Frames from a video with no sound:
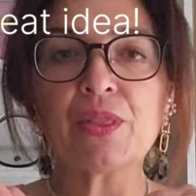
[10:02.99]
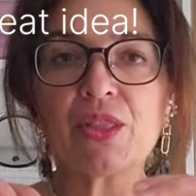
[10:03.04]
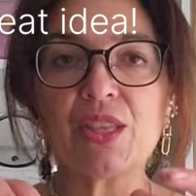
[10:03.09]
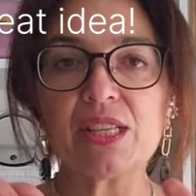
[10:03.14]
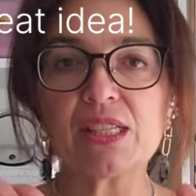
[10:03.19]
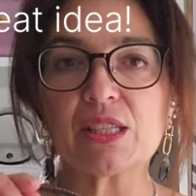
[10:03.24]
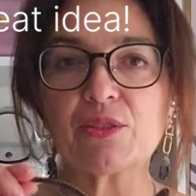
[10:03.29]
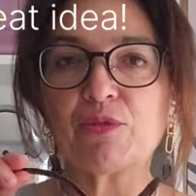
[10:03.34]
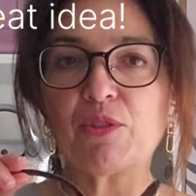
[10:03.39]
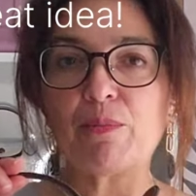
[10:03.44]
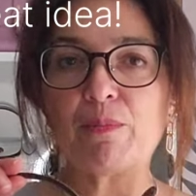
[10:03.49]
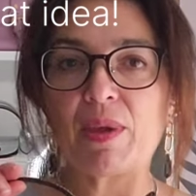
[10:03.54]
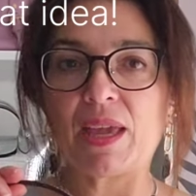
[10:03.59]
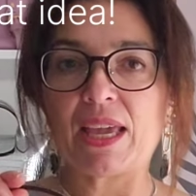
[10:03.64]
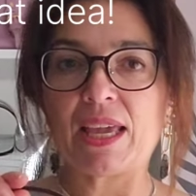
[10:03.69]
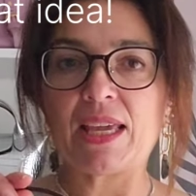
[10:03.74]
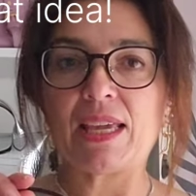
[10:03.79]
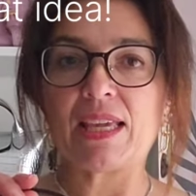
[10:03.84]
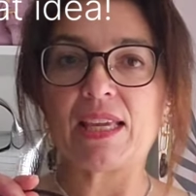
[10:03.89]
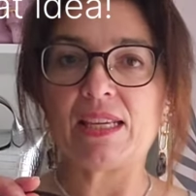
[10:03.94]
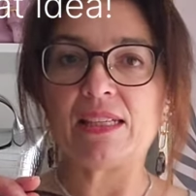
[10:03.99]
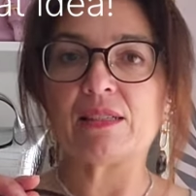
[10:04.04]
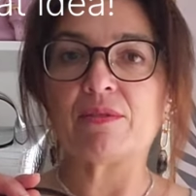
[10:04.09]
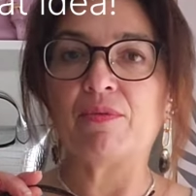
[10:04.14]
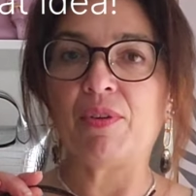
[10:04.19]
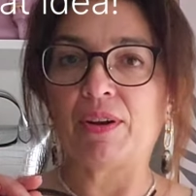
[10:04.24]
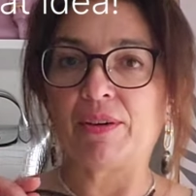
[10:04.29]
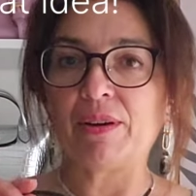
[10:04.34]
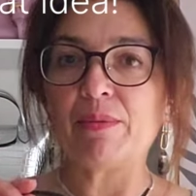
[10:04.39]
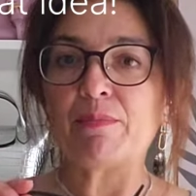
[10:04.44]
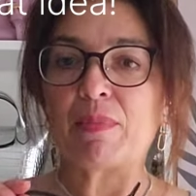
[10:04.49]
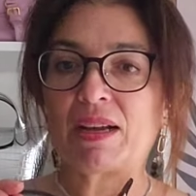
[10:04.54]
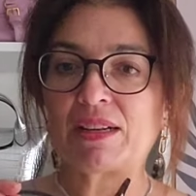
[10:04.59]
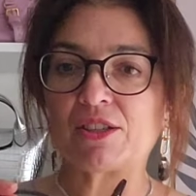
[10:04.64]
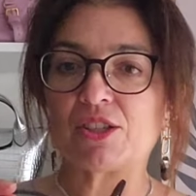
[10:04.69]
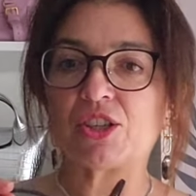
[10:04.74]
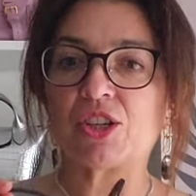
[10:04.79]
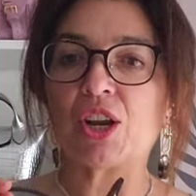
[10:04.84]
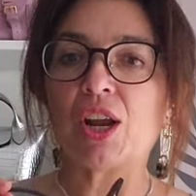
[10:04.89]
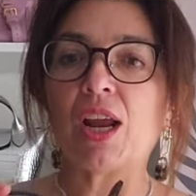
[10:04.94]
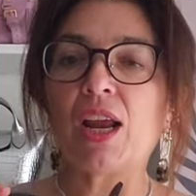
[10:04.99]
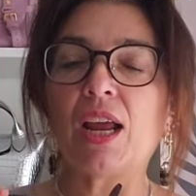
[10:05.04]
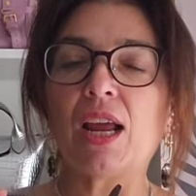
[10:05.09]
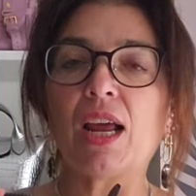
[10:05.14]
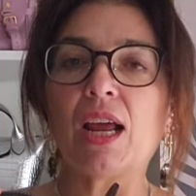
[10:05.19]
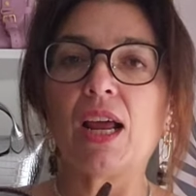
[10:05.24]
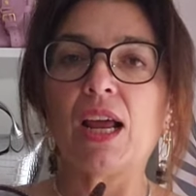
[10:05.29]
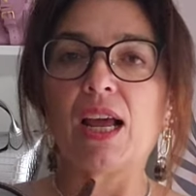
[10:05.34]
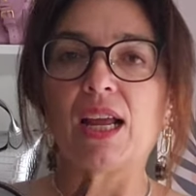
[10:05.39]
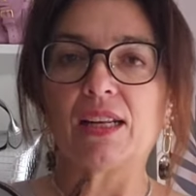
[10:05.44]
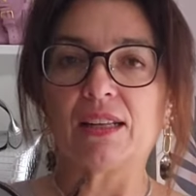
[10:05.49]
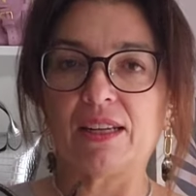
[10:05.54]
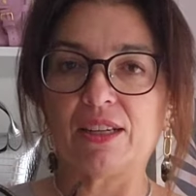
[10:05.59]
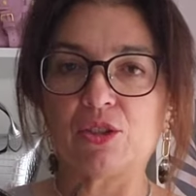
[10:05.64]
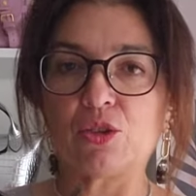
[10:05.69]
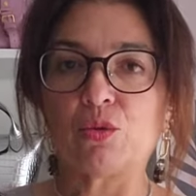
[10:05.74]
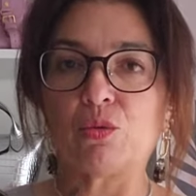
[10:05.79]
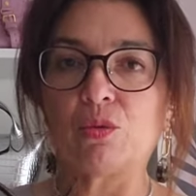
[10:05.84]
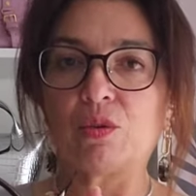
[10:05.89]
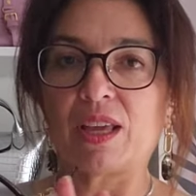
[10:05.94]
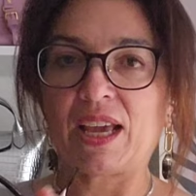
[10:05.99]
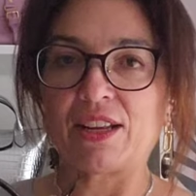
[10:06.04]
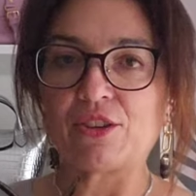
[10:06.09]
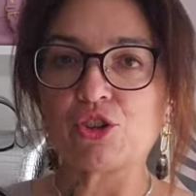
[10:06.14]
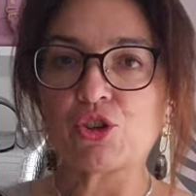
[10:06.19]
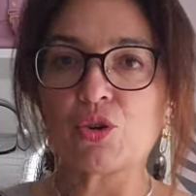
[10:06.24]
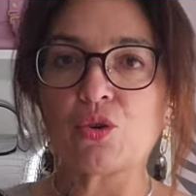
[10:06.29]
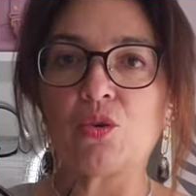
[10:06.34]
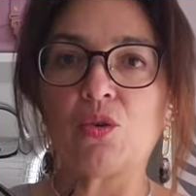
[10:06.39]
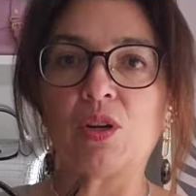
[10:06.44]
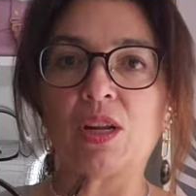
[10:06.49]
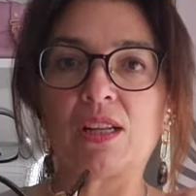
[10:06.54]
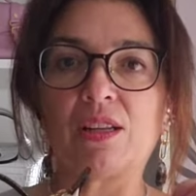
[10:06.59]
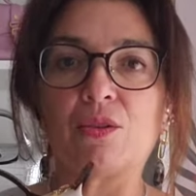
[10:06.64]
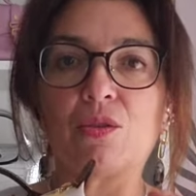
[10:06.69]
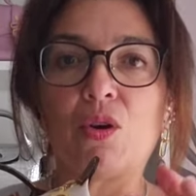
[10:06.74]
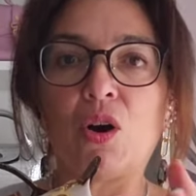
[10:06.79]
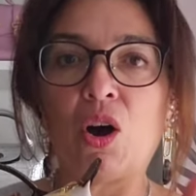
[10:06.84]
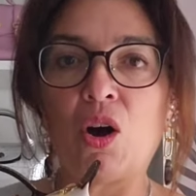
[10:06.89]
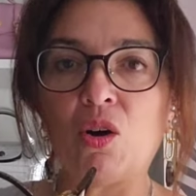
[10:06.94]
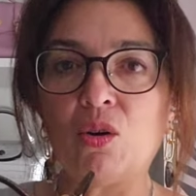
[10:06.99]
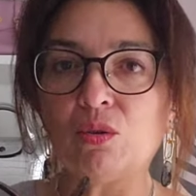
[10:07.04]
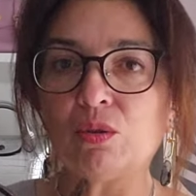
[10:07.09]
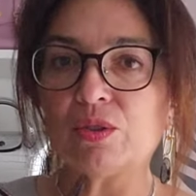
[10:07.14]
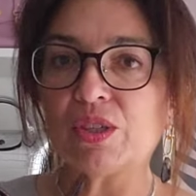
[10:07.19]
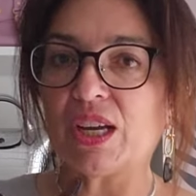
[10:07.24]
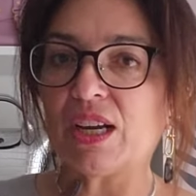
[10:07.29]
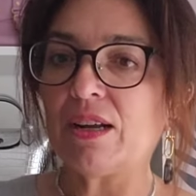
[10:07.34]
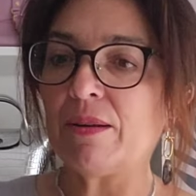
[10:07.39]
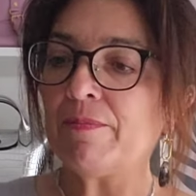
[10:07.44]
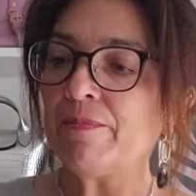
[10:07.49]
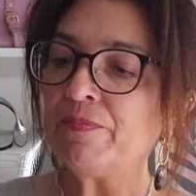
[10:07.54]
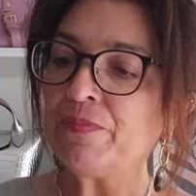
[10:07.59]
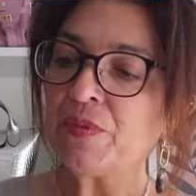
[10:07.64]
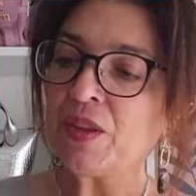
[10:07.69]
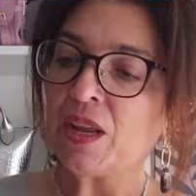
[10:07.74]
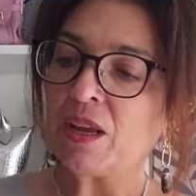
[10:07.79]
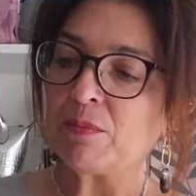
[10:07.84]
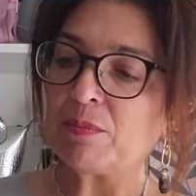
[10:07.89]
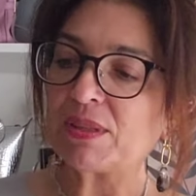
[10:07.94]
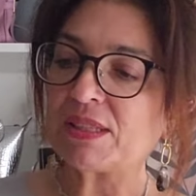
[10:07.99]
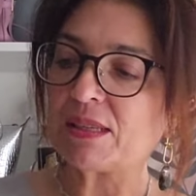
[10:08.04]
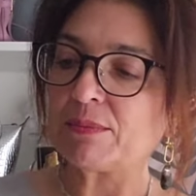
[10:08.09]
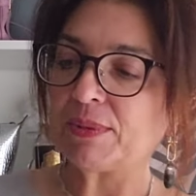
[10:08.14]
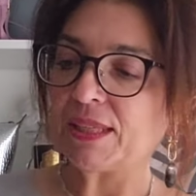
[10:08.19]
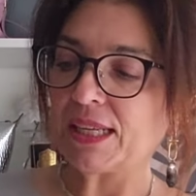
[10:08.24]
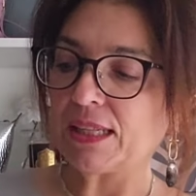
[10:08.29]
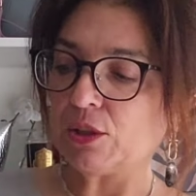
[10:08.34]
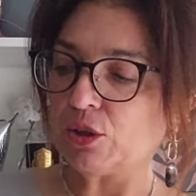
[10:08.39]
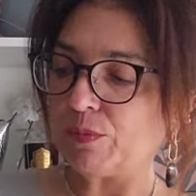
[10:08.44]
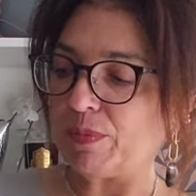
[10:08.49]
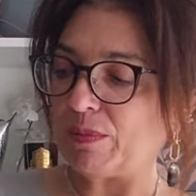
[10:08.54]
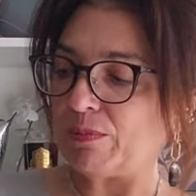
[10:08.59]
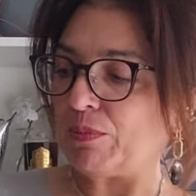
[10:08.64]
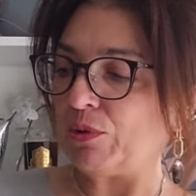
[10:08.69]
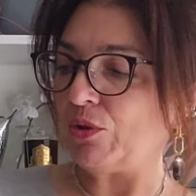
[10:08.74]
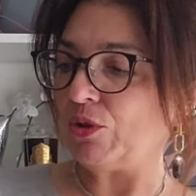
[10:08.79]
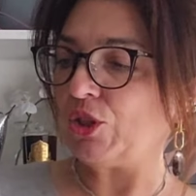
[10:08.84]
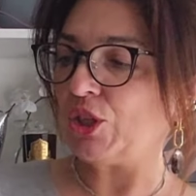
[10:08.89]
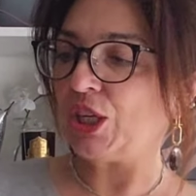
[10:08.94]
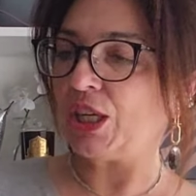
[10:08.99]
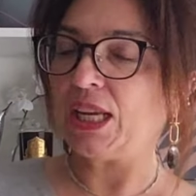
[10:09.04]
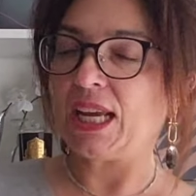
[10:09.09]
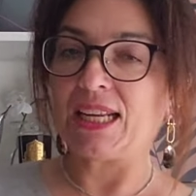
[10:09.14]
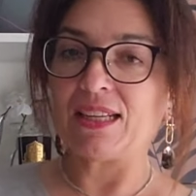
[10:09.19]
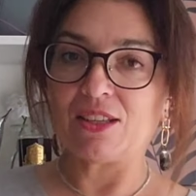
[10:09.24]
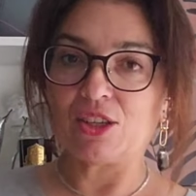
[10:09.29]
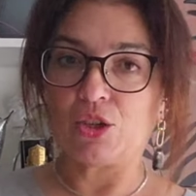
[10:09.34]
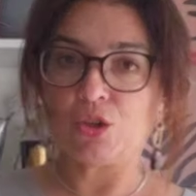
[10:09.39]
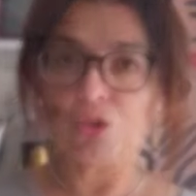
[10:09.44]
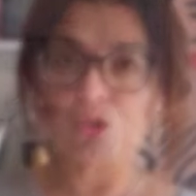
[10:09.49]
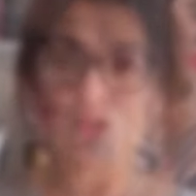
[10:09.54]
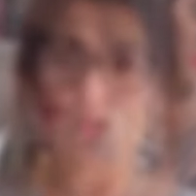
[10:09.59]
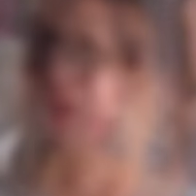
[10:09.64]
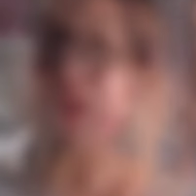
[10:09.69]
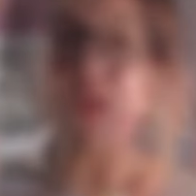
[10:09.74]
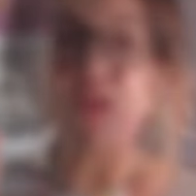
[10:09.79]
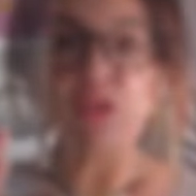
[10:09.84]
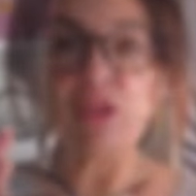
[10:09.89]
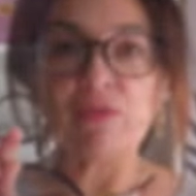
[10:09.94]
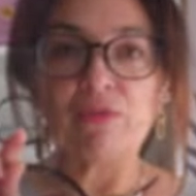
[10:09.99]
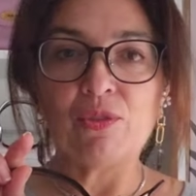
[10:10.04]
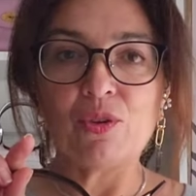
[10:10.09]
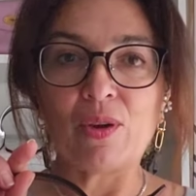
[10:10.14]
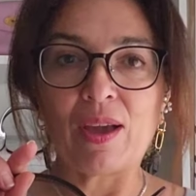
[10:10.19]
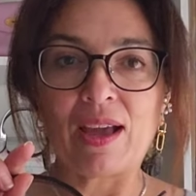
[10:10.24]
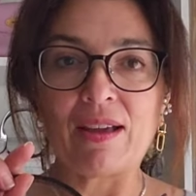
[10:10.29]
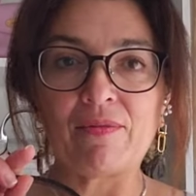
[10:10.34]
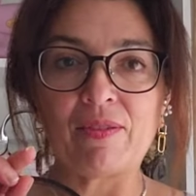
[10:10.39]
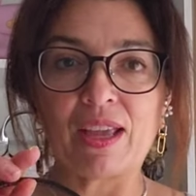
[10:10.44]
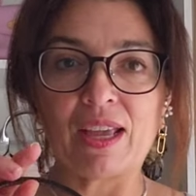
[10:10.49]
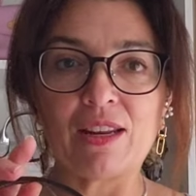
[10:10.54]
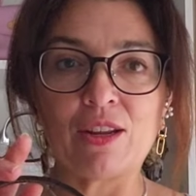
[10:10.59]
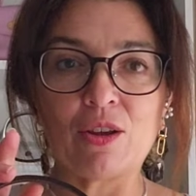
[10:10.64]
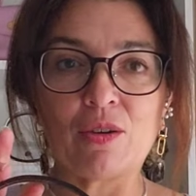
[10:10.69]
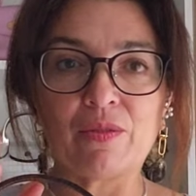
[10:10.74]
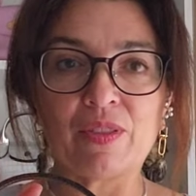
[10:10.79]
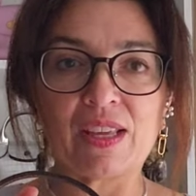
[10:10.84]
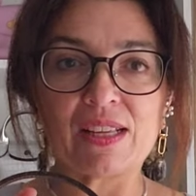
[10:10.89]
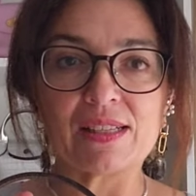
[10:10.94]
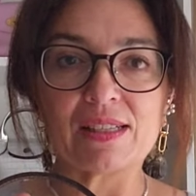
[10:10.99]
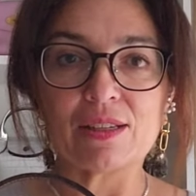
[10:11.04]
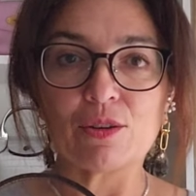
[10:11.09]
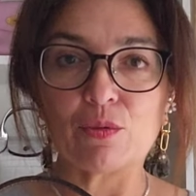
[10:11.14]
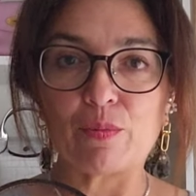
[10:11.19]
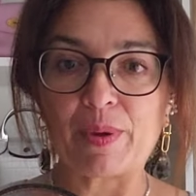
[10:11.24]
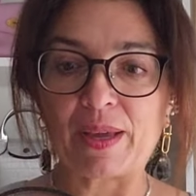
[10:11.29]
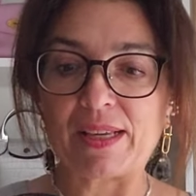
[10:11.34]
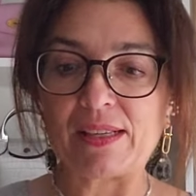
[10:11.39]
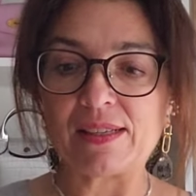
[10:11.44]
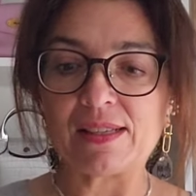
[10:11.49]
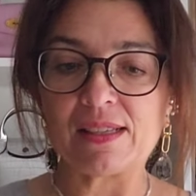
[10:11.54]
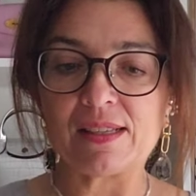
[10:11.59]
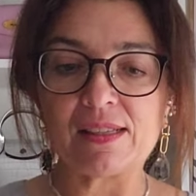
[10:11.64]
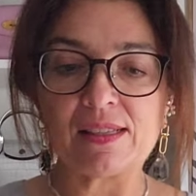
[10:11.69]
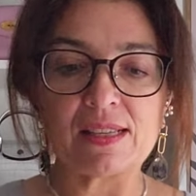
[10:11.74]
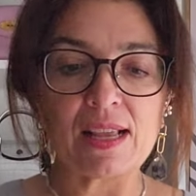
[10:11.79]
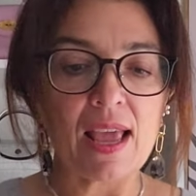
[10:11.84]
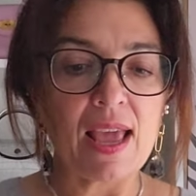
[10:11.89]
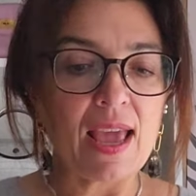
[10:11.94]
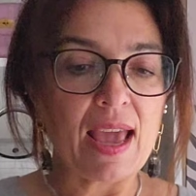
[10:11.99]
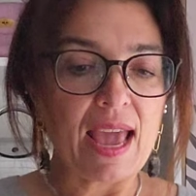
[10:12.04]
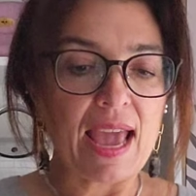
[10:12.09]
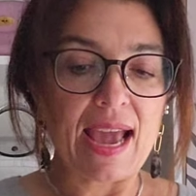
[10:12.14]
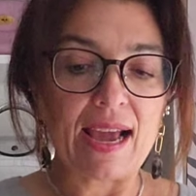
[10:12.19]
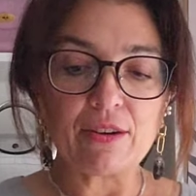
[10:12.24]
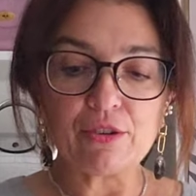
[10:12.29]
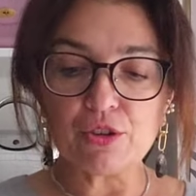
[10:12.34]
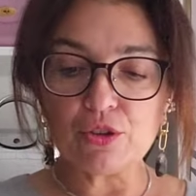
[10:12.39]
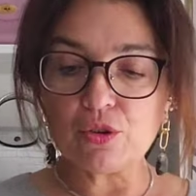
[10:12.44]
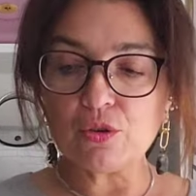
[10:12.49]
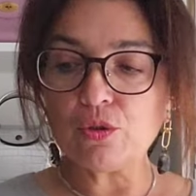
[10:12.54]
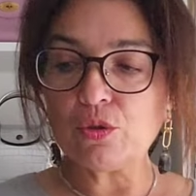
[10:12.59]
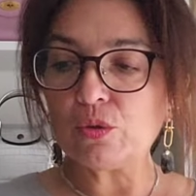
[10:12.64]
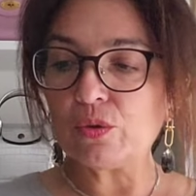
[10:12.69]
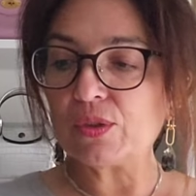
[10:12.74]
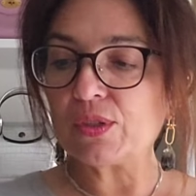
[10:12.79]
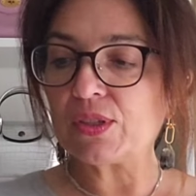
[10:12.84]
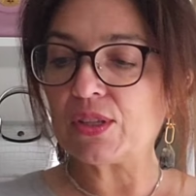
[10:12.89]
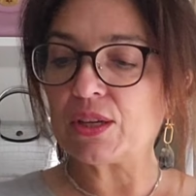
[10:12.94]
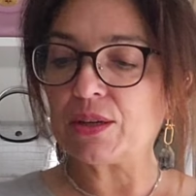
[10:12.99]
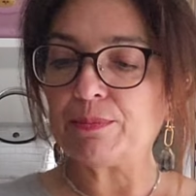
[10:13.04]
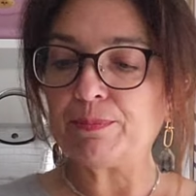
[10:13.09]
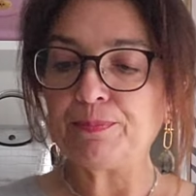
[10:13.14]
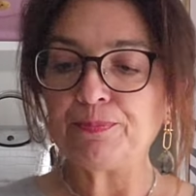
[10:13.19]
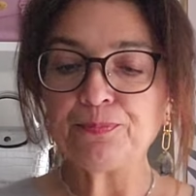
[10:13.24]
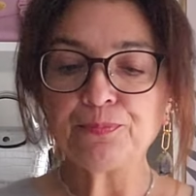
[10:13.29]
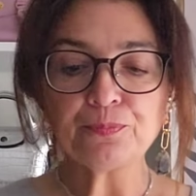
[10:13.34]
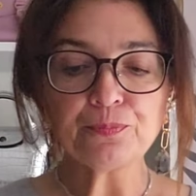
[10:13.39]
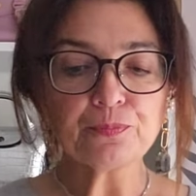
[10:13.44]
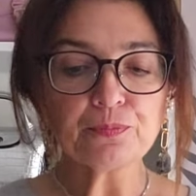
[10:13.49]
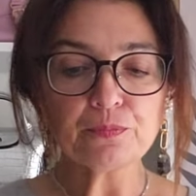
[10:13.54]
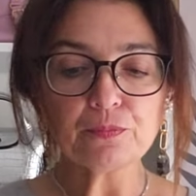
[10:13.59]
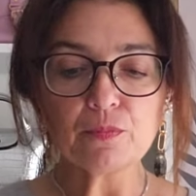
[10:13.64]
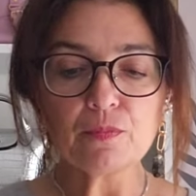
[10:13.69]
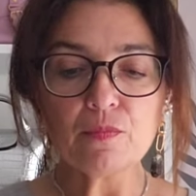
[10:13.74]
This for me is very much a little catch-all, a little holder, but something a little bit bougie and cute looking. If you have any of these little pieces, how do you use them?